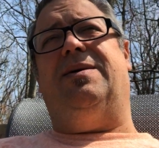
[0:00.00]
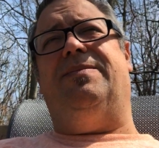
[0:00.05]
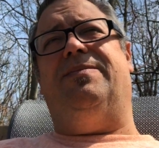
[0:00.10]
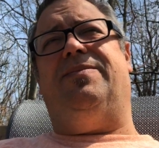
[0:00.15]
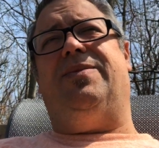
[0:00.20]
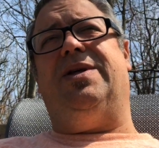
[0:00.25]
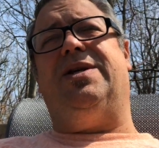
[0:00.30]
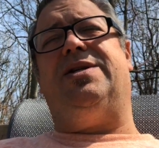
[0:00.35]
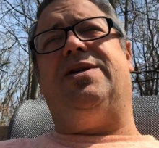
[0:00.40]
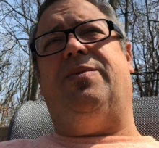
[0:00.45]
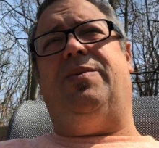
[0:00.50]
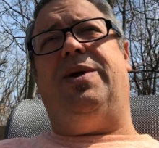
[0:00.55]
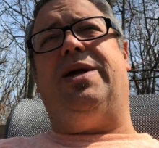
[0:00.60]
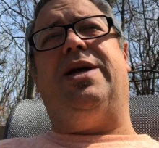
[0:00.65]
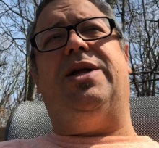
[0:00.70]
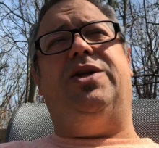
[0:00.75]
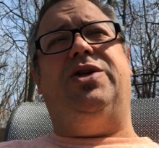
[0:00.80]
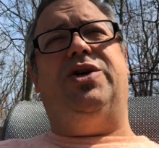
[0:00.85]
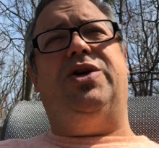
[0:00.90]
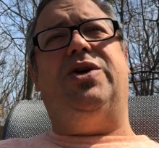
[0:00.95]
things that we
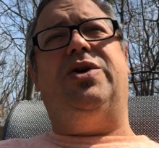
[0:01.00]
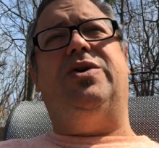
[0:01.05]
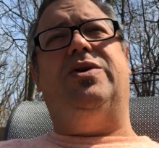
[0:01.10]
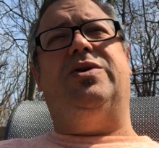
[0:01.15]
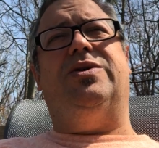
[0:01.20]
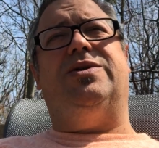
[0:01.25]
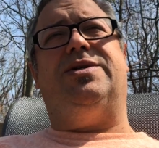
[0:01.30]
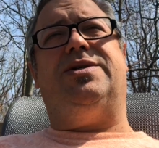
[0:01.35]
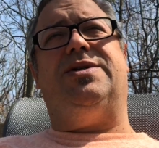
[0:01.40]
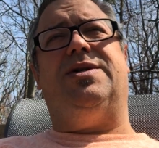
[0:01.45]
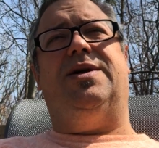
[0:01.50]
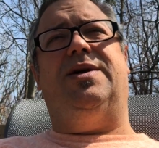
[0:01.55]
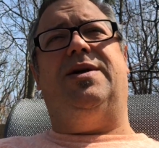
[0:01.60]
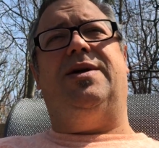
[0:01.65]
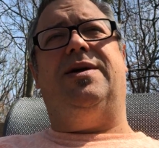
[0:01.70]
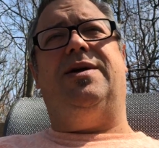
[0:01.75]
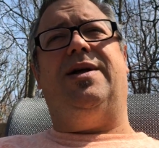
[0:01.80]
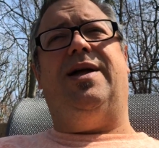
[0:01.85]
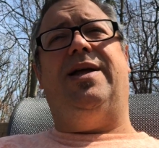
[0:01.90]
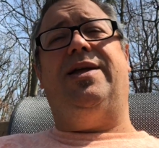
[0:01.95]
can use.
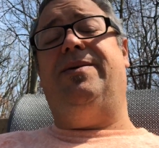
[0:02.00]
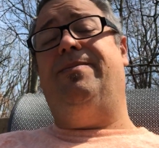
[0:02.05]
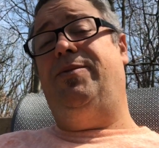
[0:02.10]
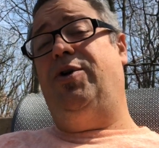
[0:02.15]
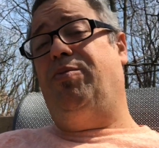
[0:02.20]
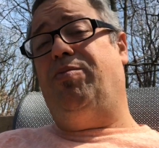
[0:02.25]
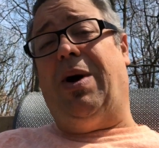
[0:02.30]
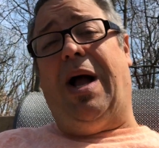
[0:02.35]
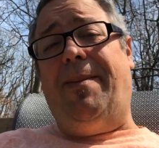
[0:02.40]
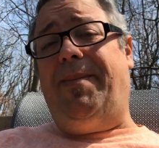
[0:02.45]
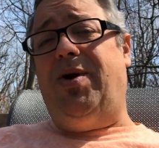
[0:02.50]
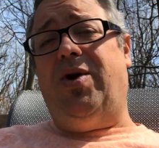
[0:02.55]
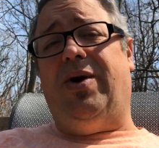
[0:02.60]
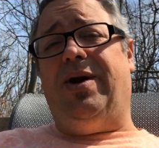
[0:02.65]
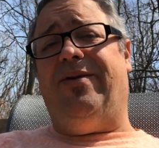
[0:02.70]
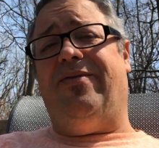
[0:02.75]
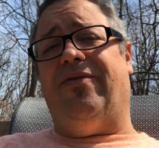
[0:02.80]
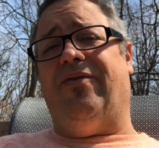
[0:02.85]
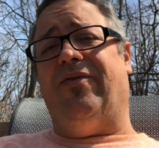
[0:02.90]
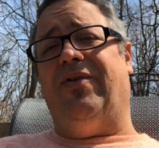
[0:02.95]
And you probably don't
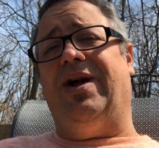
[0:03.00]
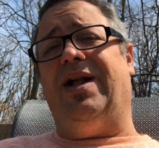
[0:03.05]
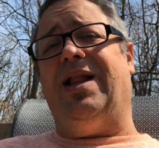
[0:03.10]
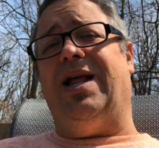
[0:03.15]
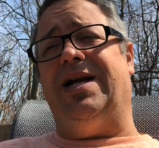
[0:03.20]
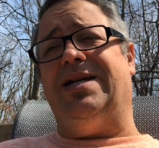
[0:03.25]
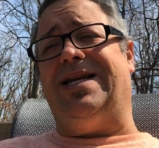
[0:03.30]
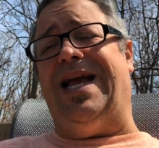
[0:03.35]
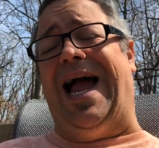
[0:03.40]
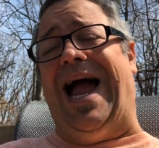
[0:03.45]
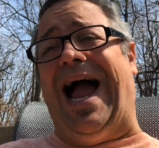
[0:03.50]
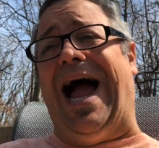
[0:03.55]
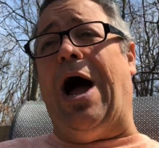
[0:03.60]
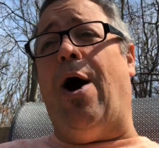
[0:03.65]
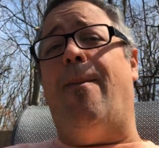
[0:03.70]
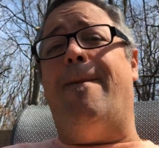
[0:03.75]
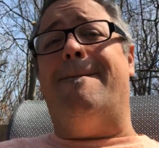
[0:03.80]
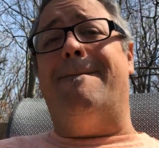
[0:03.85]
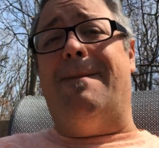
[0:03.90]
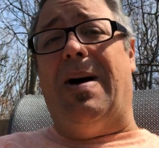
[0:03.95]
even realize how
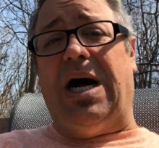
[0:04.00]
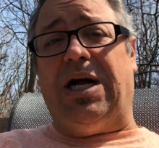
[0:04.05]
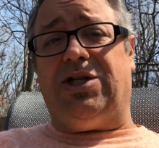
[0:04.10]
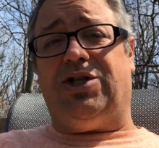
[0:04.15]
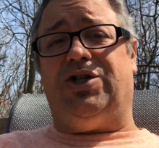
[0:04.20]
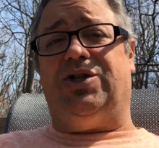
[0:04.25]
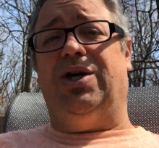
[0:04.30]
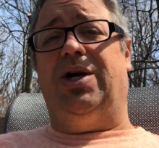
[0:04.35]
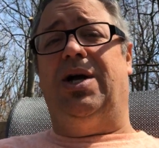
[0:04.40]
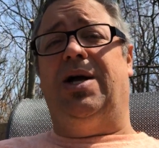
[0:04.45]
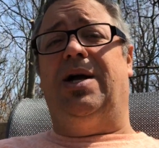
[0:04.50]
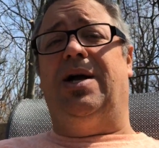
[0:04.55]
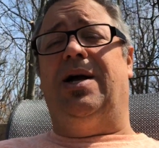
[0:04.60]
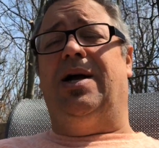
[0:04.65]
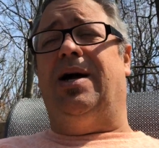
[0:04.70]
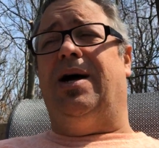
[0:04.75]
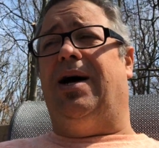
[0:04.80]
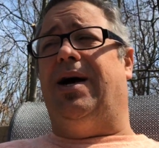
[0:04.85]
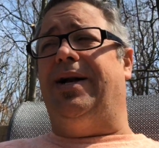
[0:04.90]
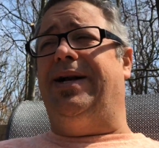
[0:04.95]
much
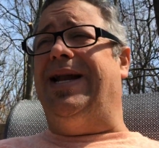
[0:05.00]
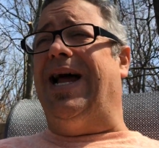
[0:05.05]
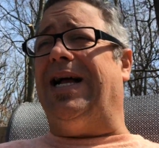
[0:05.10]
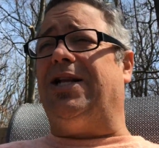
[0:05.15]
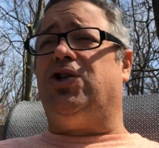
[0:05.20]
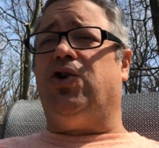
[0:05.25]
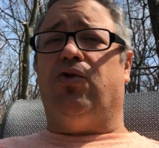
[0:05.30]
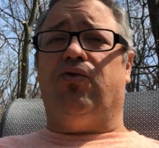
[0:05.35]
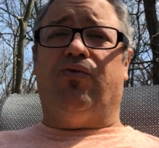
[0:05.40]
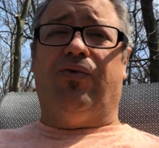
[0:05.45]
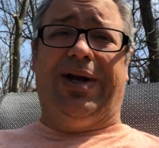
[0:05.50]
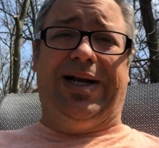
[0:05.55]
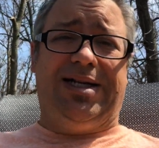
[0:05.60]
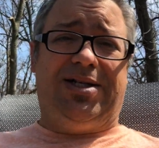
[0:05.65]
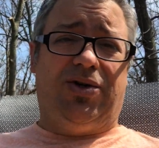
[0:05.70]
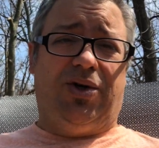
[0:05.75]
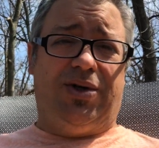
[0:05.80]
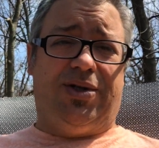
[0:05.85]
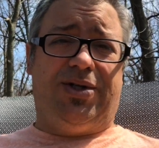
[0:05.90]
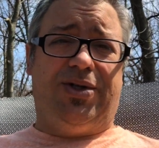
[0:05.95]
natural
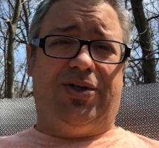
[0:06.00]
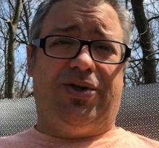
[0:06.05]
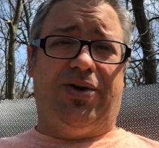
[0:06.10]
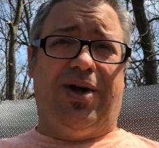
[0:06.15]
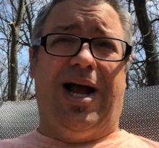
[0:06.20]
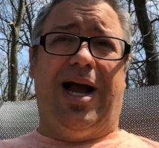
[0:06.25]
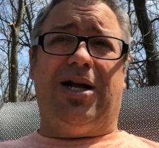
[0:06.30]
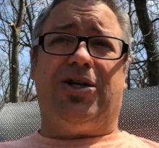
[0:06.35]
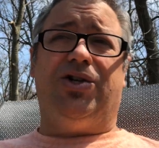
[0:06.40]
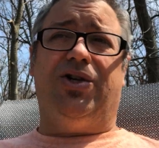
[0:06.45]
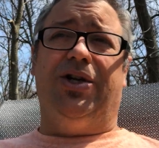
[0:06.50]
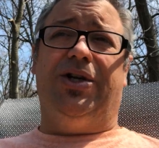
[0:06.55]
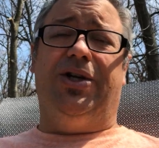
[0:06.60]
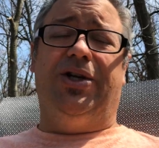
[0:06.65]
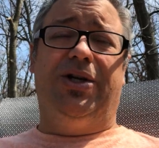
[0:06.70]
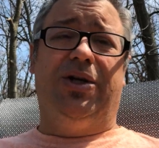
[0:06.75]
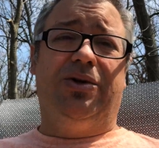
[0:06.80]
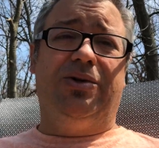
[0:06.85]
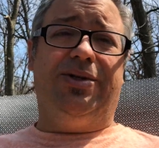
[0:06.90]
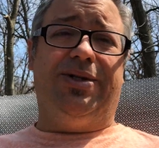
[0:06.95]
resources you're actually
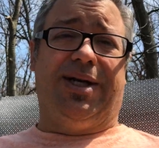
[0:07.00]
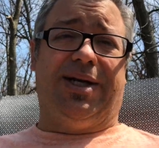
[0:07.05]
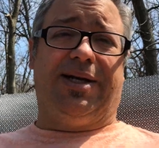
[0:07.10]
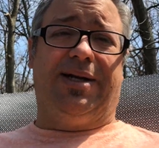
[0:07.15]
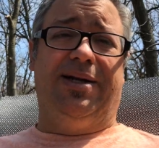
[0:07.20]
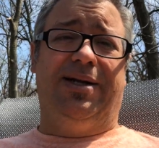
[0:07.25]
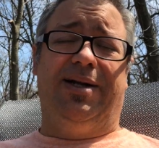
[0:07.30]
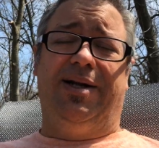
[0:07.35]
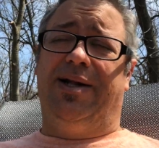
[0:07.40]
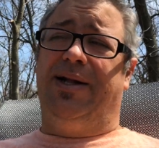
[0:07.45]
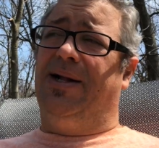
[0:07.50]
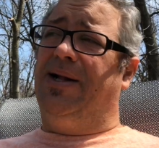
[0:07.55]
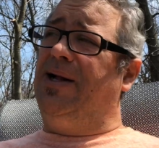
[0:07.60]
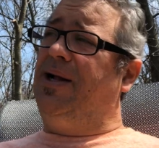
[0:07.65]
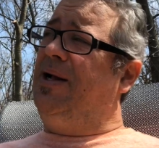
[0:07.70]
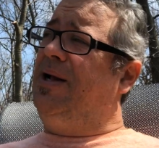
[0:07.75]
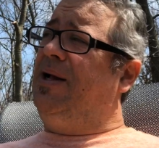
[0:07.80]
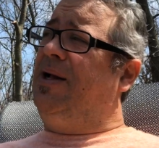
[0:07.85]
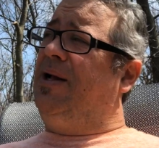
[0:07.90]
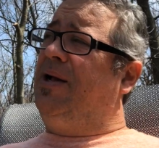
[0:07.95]
using.
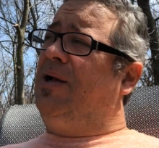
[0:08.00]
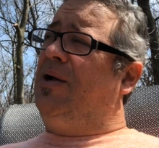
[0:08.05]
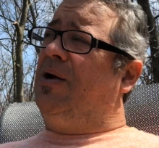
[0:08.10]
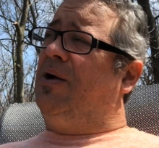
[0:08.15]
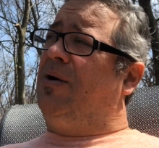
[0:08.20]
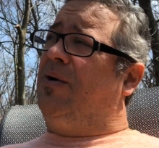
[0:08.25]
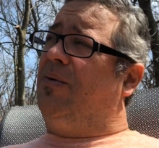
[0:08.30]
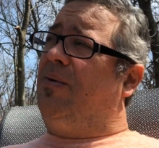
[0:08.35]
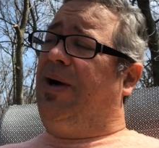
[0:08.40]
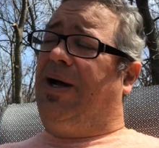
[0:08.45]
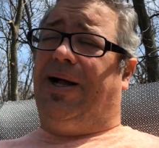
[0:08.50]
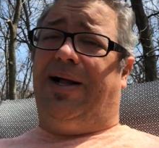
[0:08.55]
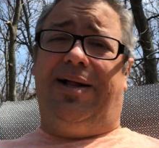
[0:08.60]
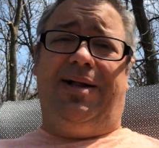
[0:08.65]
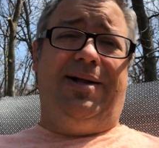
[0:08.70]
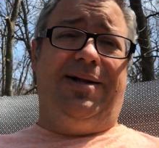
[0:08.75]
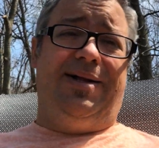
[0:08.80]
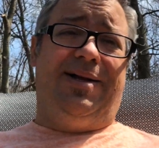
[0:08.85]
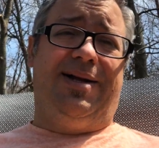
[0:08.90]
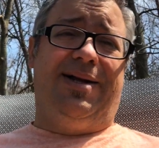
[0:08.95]
Well,
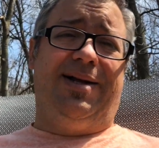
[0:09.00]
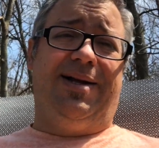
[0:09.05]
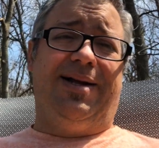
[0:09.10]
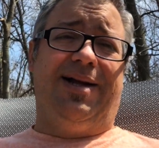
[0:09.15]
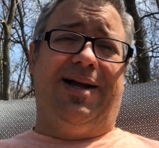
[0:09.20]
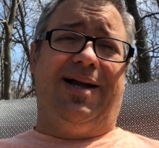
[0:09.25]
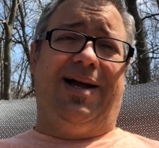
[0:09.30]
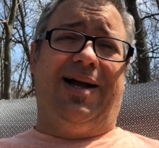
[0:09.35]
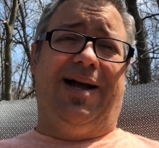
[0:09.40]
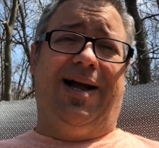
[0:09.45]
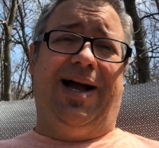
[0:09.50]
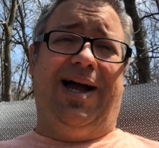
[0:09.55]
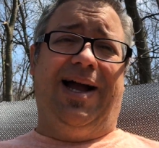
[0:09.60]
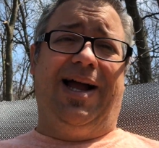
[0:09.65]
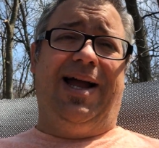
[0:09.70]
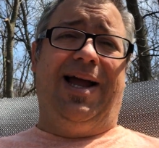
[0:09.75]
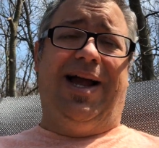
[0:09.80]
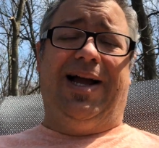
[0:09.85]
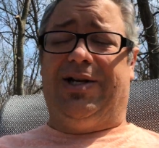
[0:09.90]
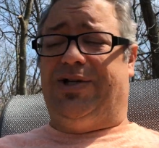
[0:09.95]
I
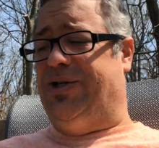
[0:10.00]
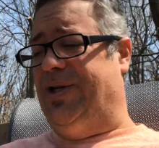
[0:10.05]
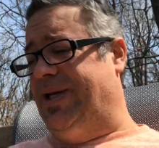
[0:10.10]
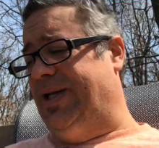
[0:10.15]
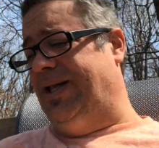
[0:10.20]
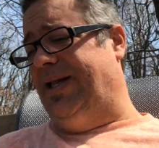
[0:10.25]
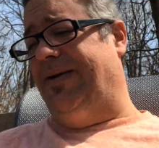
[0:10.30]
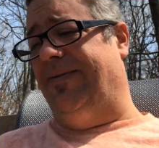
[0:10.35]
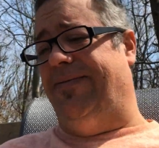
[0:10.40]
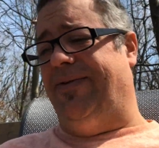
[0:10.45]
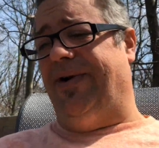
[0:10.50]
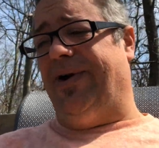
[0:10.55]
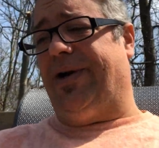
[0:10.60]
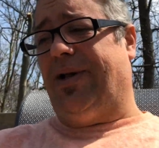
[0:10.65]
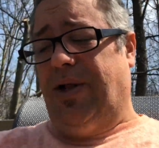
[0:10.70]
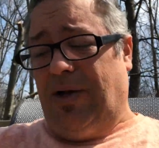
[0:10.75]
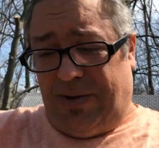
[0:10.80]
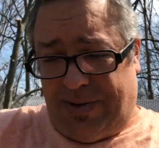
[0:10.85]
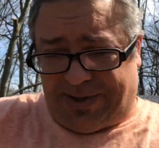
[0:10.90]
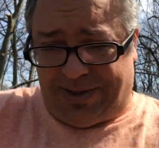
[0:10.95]
actually live very
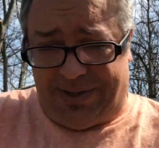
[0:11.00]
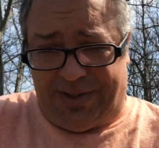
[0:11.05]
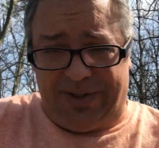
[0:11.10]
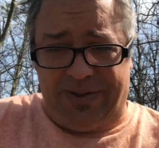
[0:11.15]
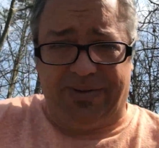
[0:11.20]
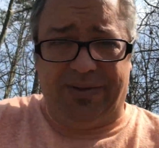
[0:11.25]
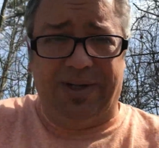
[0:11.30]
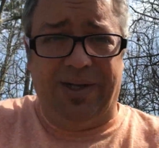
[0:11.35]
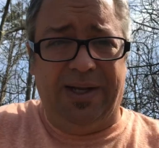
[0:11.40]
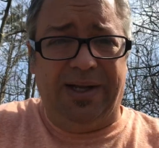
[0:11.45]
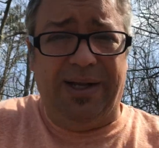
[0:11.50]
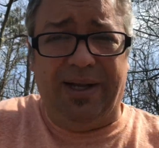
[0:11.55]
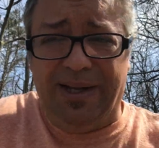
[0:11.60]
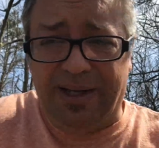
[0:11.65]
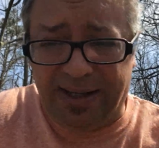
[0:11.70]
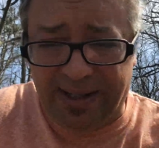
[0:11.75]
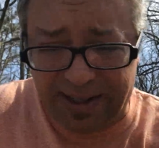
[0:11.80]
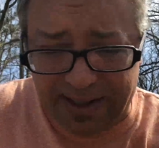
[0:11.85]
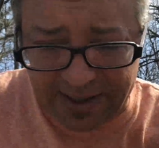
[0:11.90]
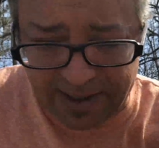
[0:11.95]
close to
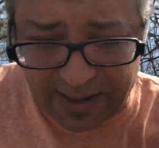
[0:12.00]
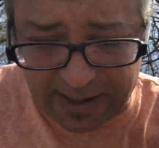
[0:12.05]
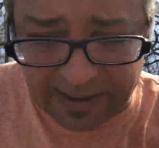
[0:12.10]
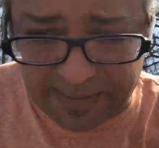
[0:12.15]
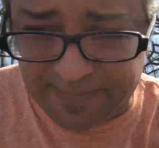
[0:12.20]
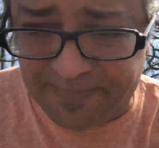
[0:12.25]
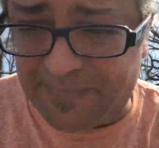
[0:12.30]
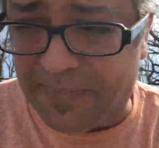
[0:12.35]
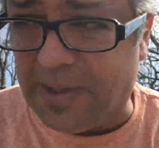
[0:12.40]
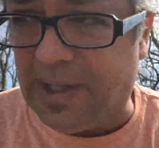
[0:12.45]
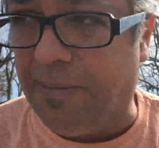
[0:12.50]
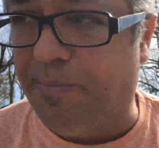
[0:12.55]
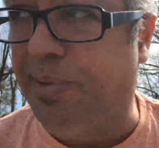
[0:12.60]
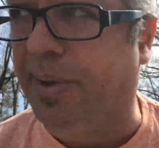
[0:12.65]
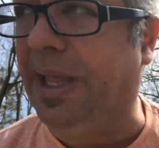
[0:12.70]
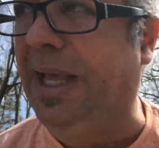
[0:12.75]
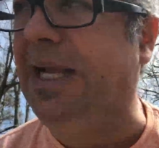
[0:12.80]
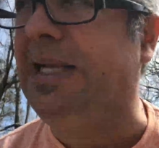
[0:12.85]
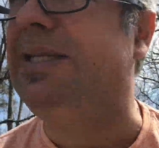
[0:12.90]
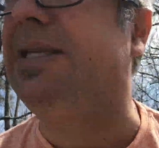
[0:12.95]
a
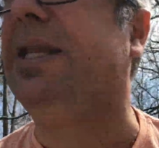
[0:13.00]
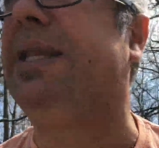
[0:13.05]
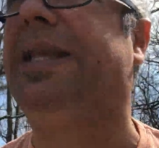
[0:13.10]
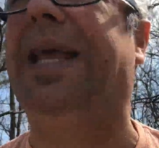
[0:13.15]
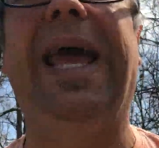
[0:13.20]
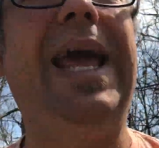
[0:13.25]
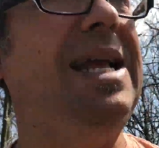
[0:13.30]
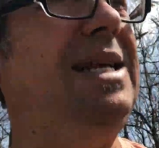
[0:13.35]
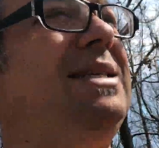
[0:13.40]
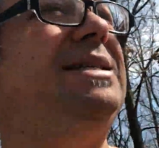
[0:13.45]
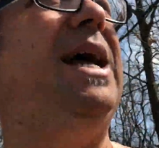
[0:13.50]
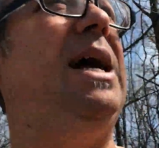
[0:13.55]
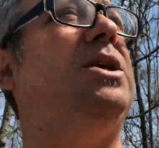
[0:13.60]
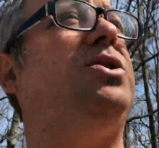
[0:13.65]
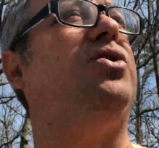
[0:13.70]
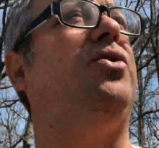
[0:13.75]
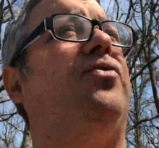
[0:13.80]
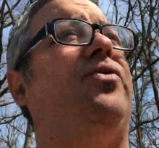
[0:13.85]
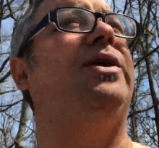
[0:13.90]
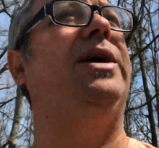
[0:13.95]
place that takes
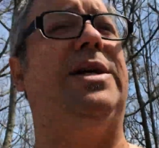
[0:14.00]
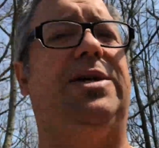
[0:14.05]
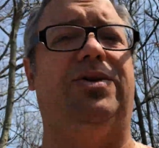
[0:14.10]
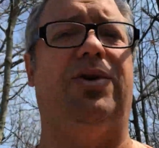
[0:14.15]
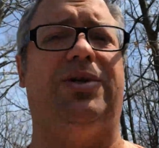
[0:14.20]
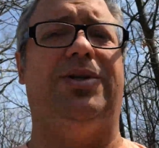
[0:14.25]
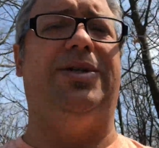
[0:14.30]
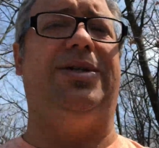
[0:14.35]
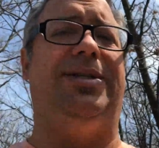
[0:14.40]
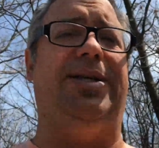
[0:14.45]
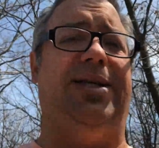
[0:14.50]
natural resources to